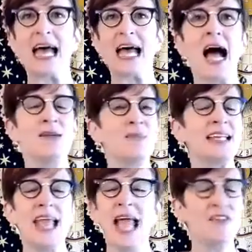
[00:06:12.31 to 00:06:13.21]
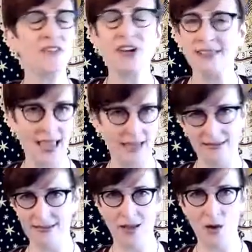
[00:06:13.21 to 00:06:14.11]
I made everything
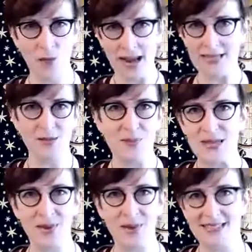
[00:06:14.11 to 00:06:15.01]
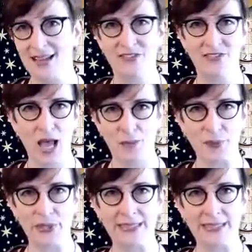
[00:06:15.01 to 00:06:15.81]
a way to beat myself up.